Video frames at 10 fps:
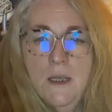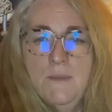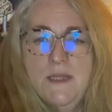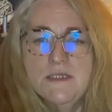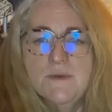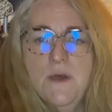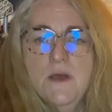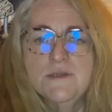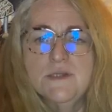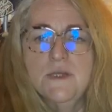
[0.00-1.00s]
I meant to
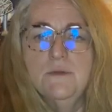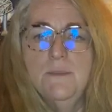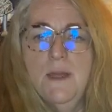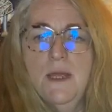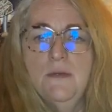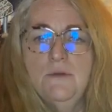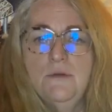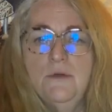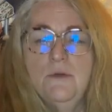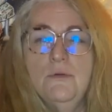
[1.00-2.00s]
ask you about
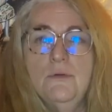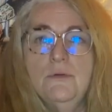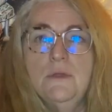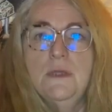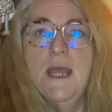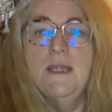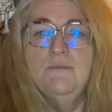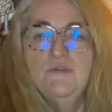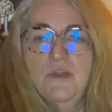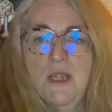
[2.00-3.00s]
your
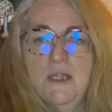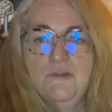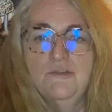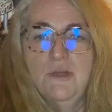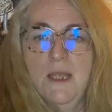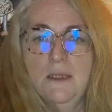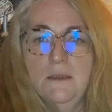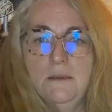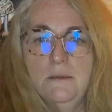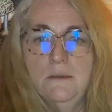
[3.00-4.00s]
name change, Jack.